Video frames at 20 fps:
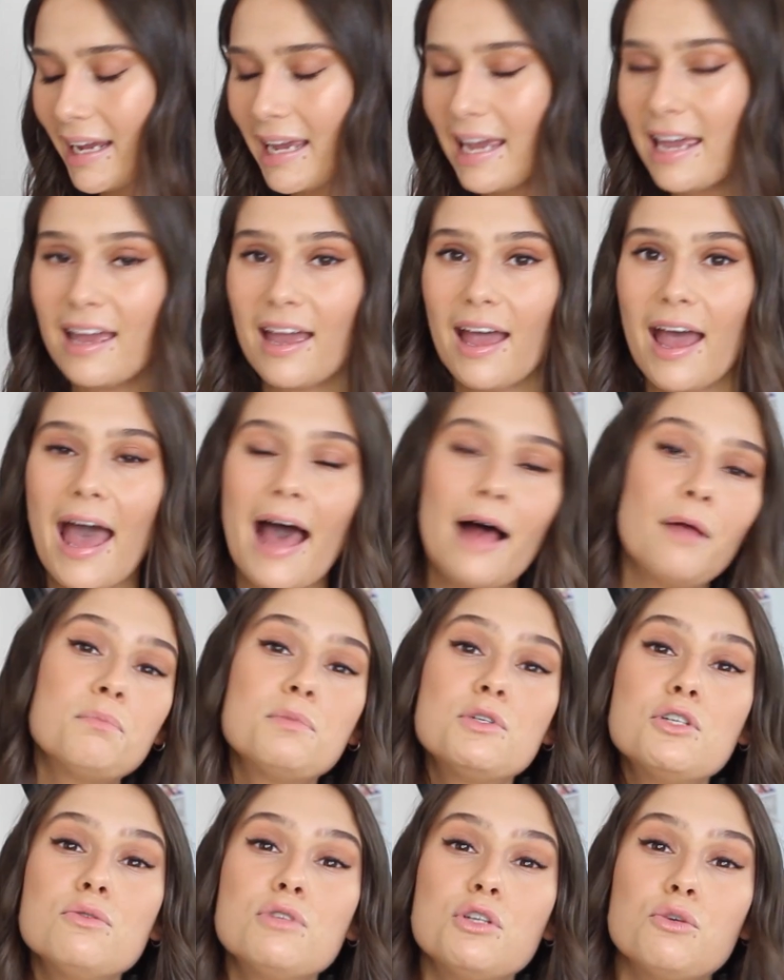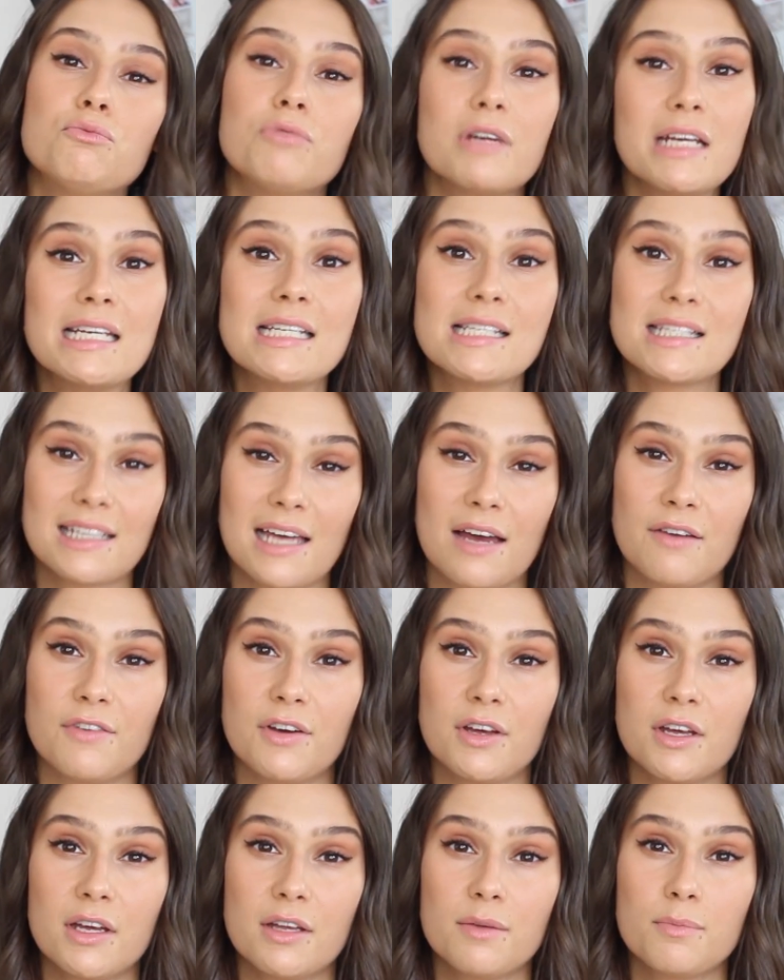it helps you to
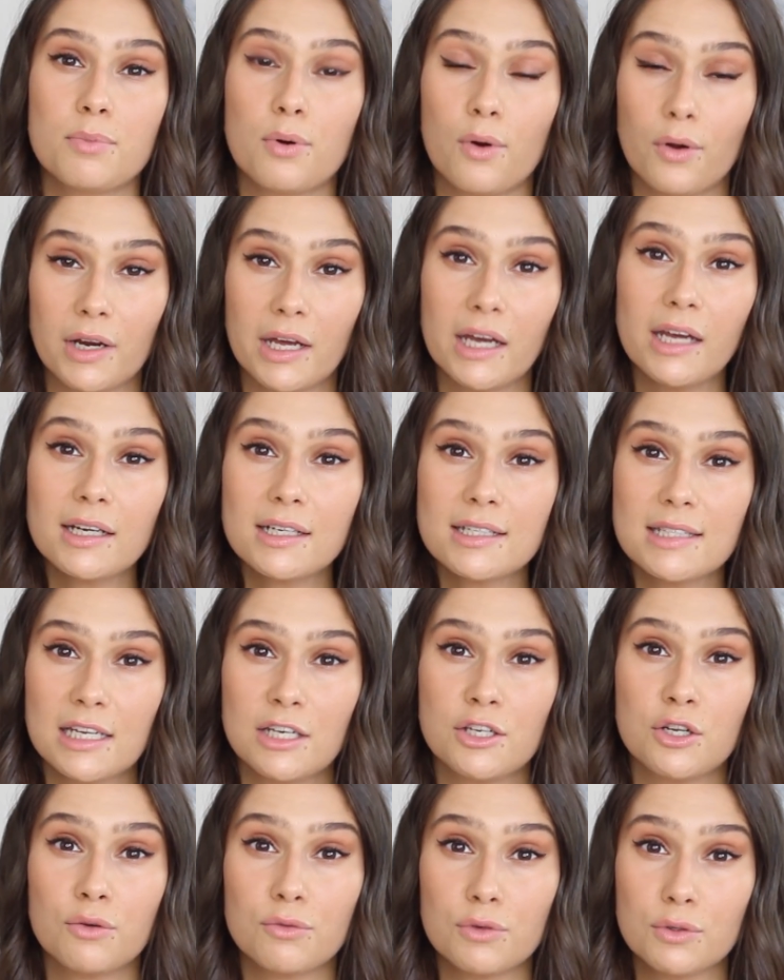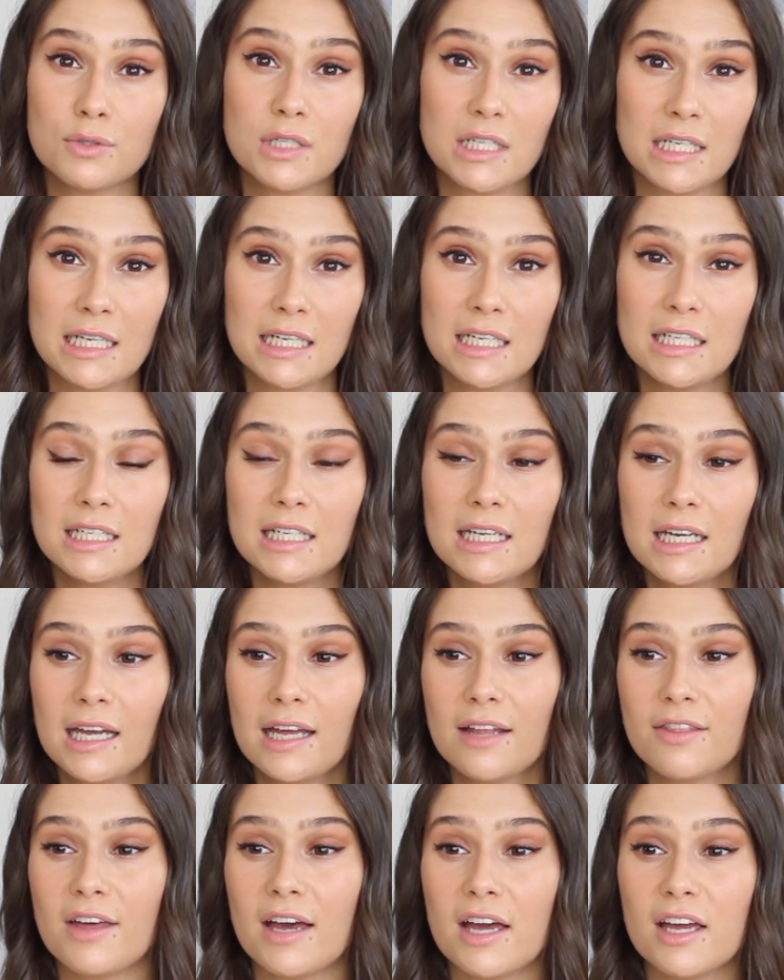rediscover products in your routine
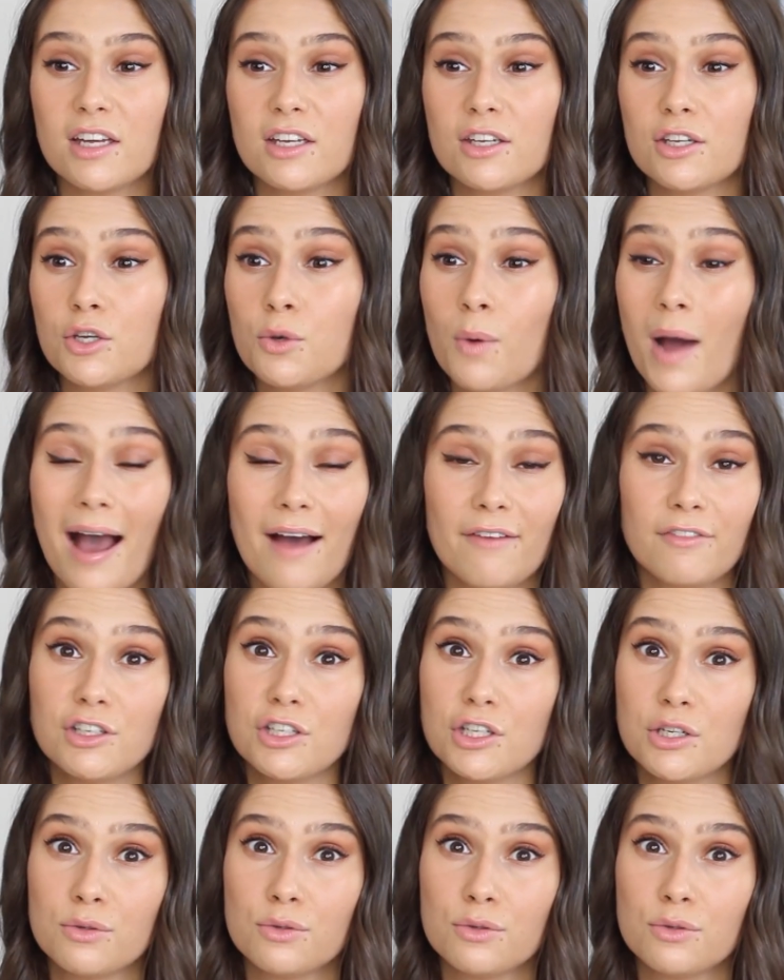that you haven't